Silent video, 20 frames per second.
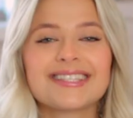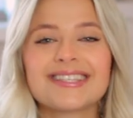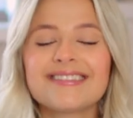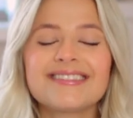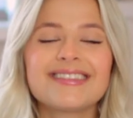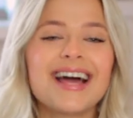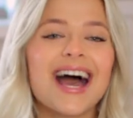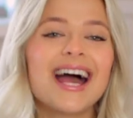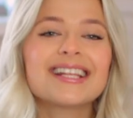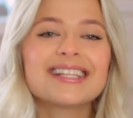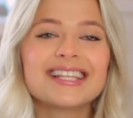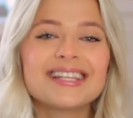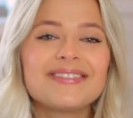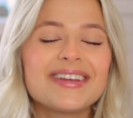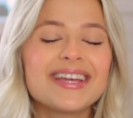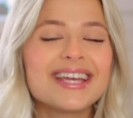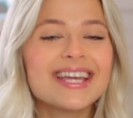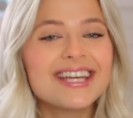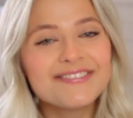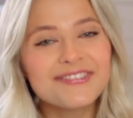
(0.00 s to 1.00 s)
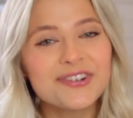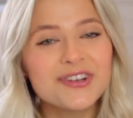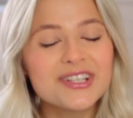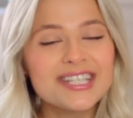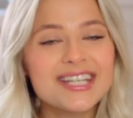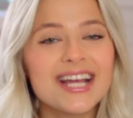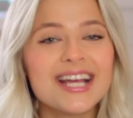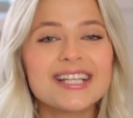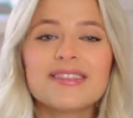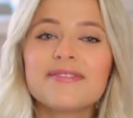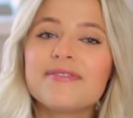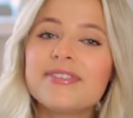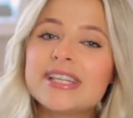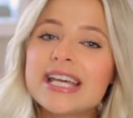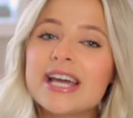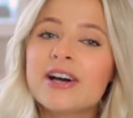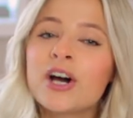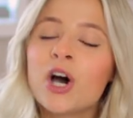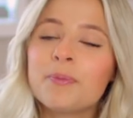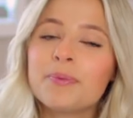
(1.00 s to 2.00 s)
so that is going to be it for today's
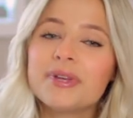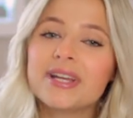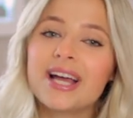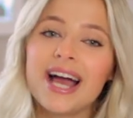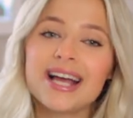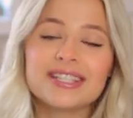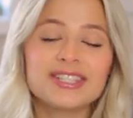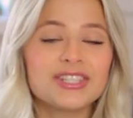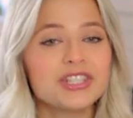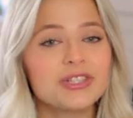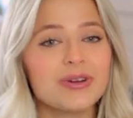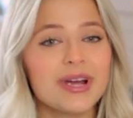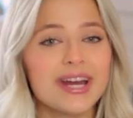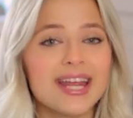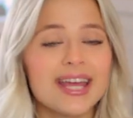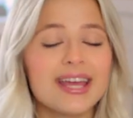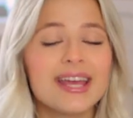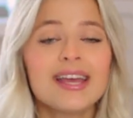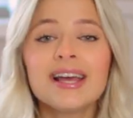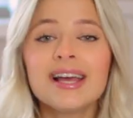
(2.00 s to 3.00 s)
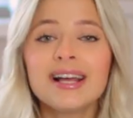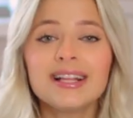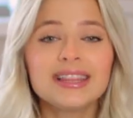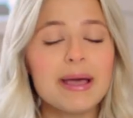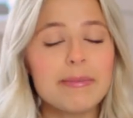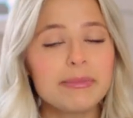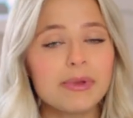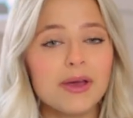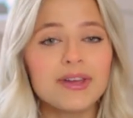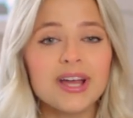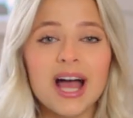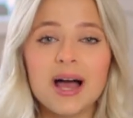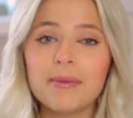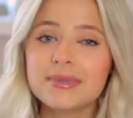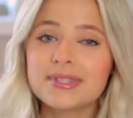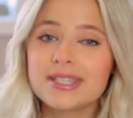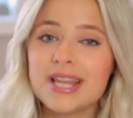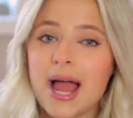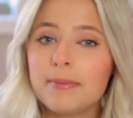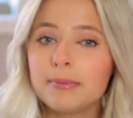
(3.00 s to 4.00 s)
video. Hope you guys enjoyed it. Let me know in the
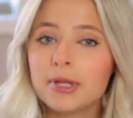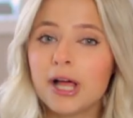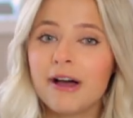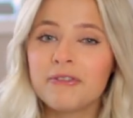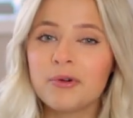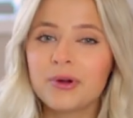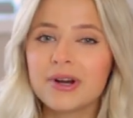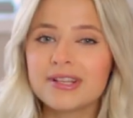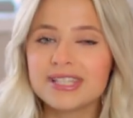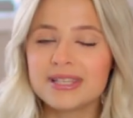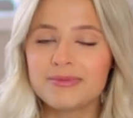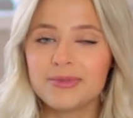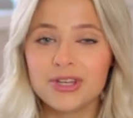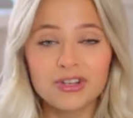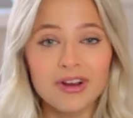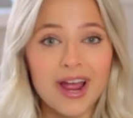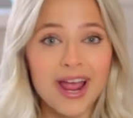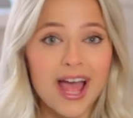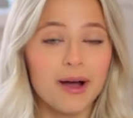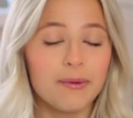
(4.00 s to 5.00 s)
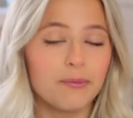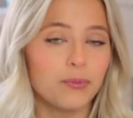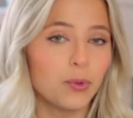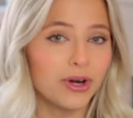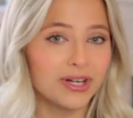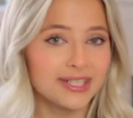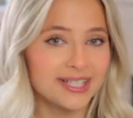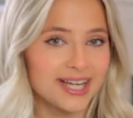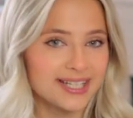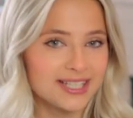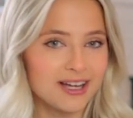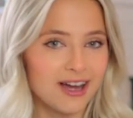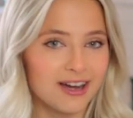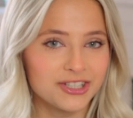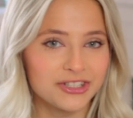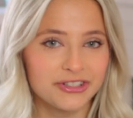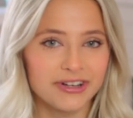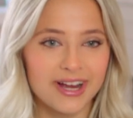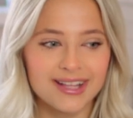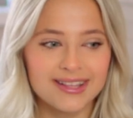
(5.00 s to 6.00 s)
comments down below if you want to see me try out more
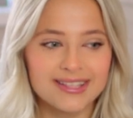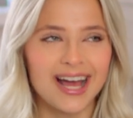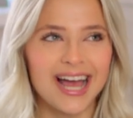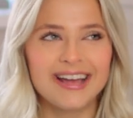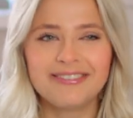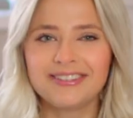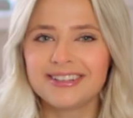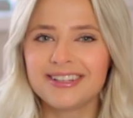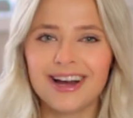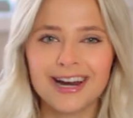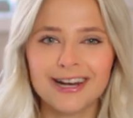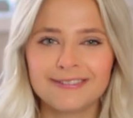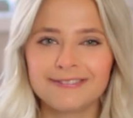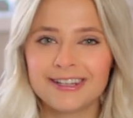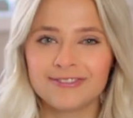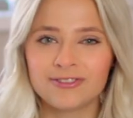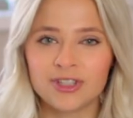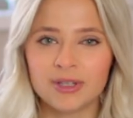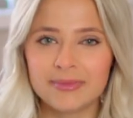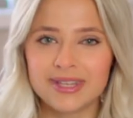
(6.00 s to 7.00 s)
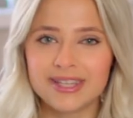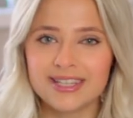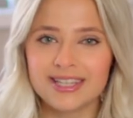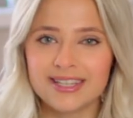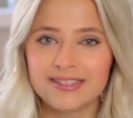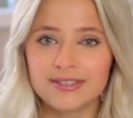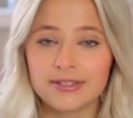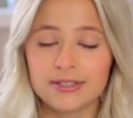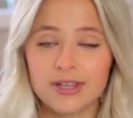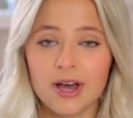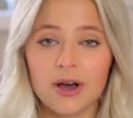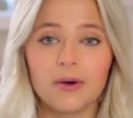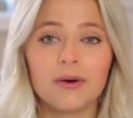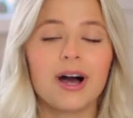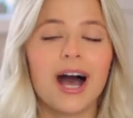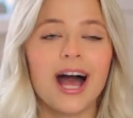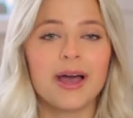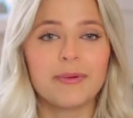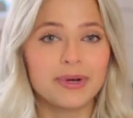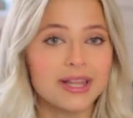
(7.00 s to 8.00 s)
TikTok trends. I have a lot of fun filming these, so
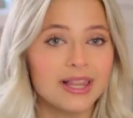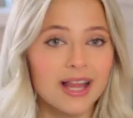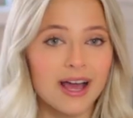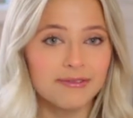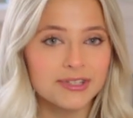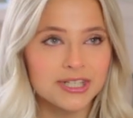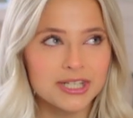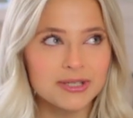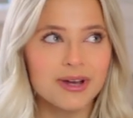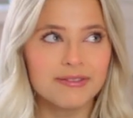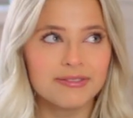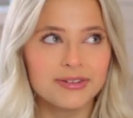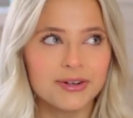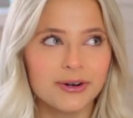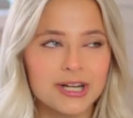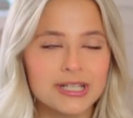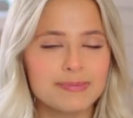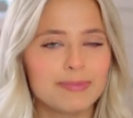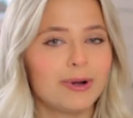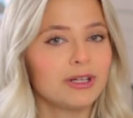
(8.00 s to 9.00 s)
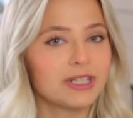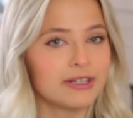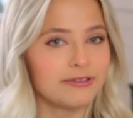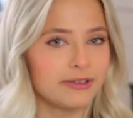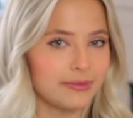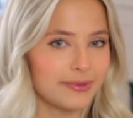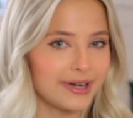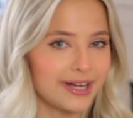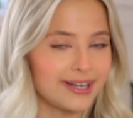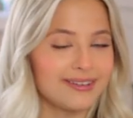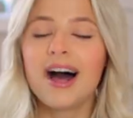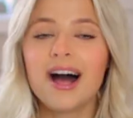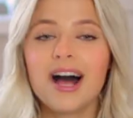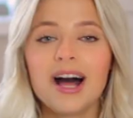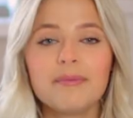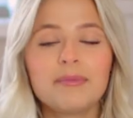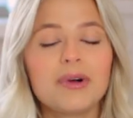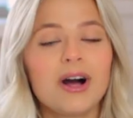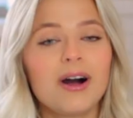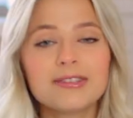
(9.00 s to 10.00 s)
I would love to, of course, but only if you want.
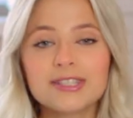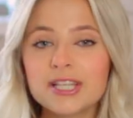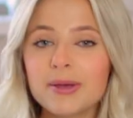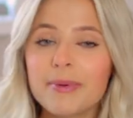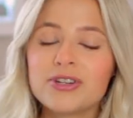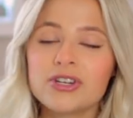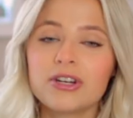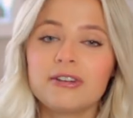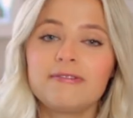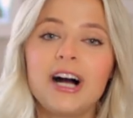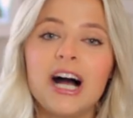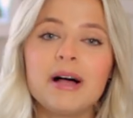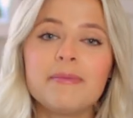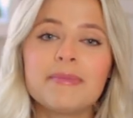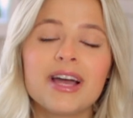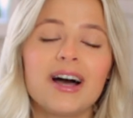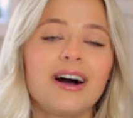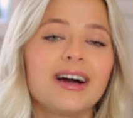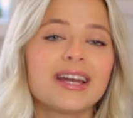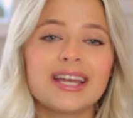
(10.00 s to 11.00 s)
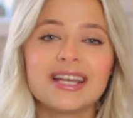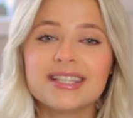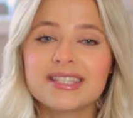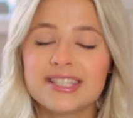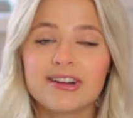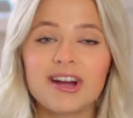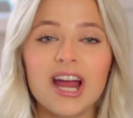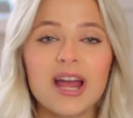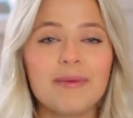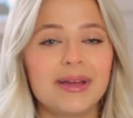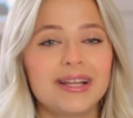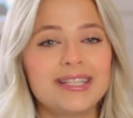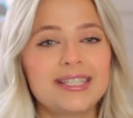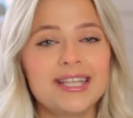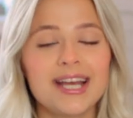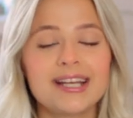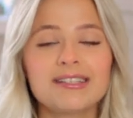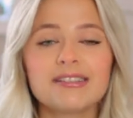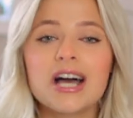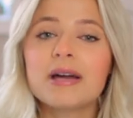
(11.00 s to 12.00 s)
Um, also, be sure to follow me on Instagram and
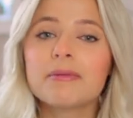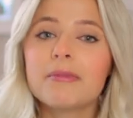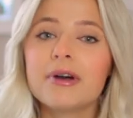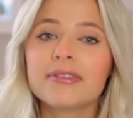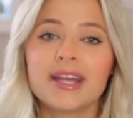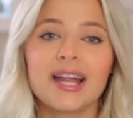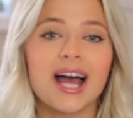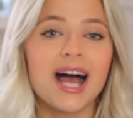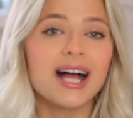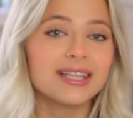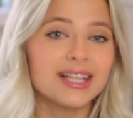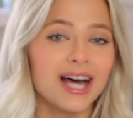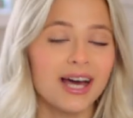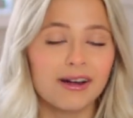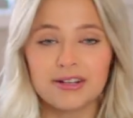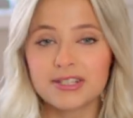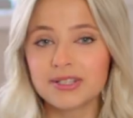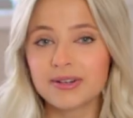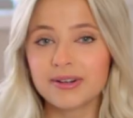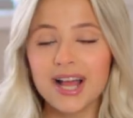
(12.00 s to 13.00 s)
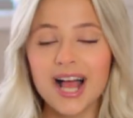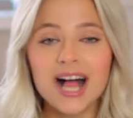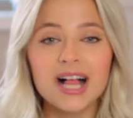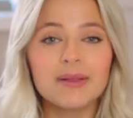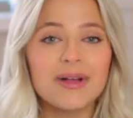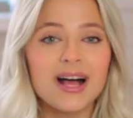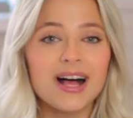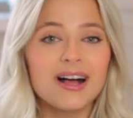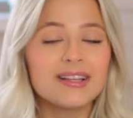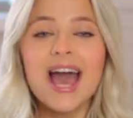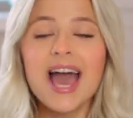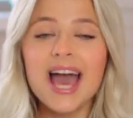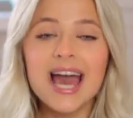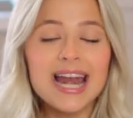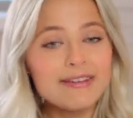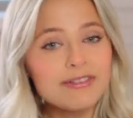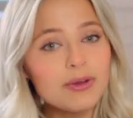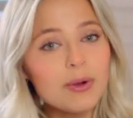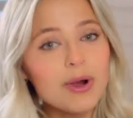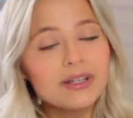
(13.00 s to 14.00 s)
TikTok with the Ella underscore elbells.
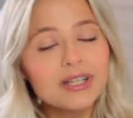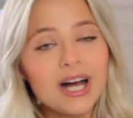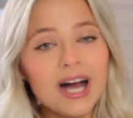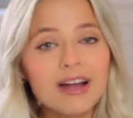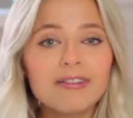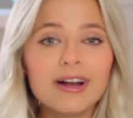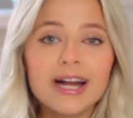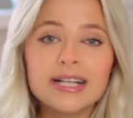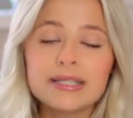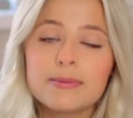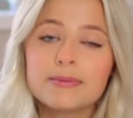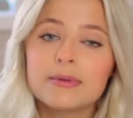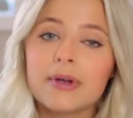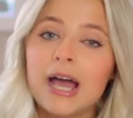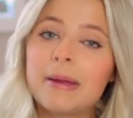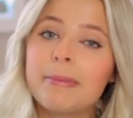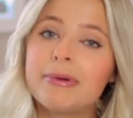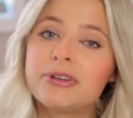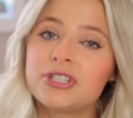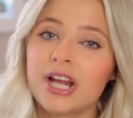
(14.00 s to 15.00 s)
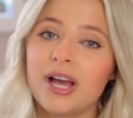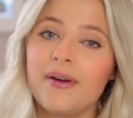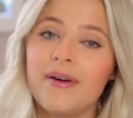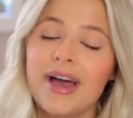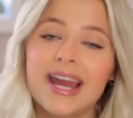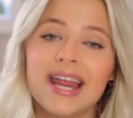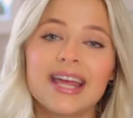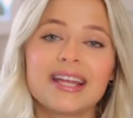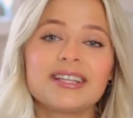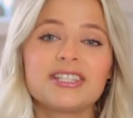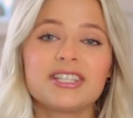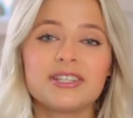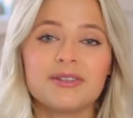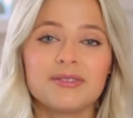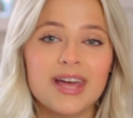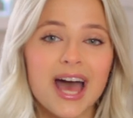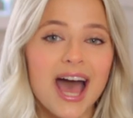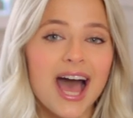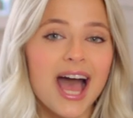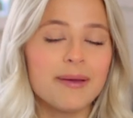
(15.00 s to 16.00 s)
And if you are not already subscribed, be sure to go ahead and do
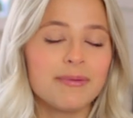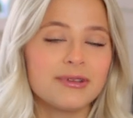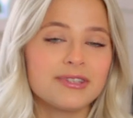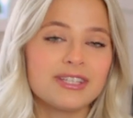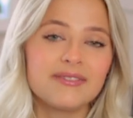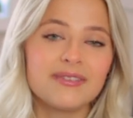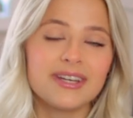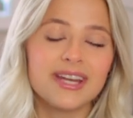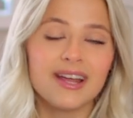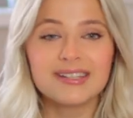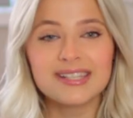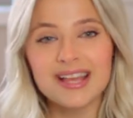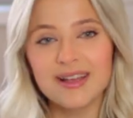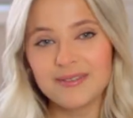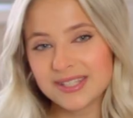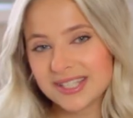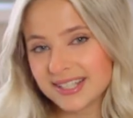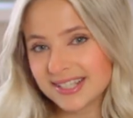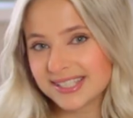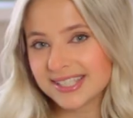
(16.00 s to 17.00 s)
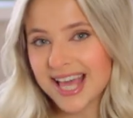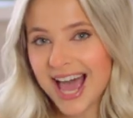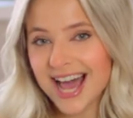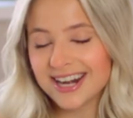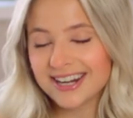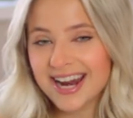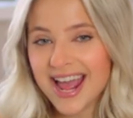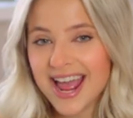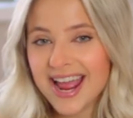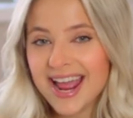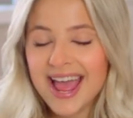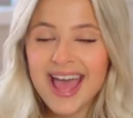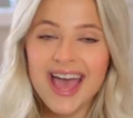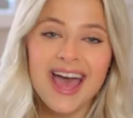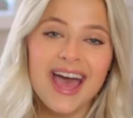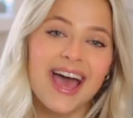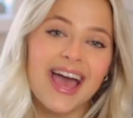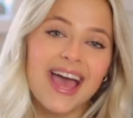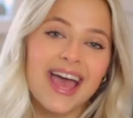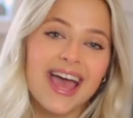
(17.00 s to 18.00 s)
that. I post new videos every single Saturday.
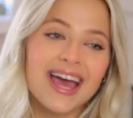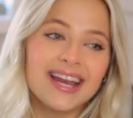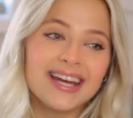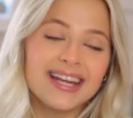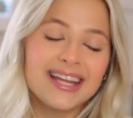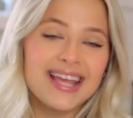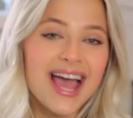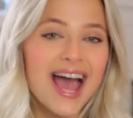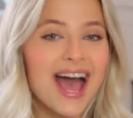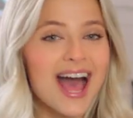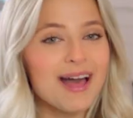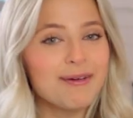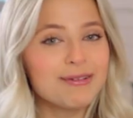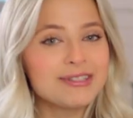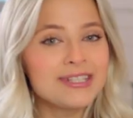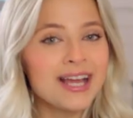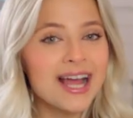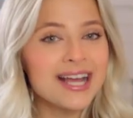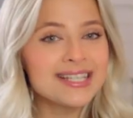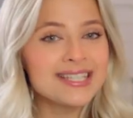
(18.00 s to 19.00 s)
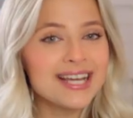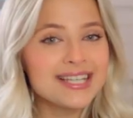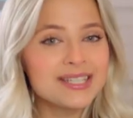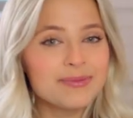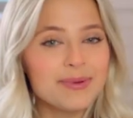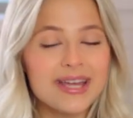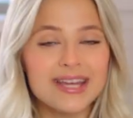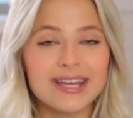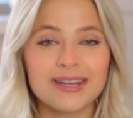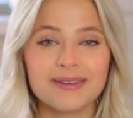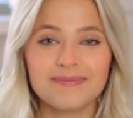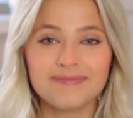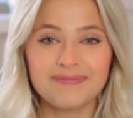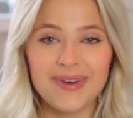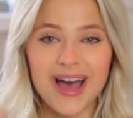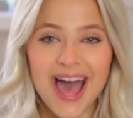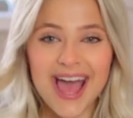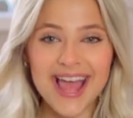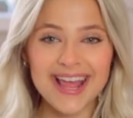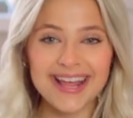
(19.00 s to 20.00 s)
And yeah, I will see you guys next week.
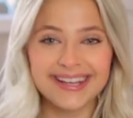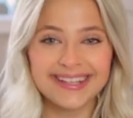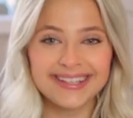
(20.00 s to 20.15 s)
Bye!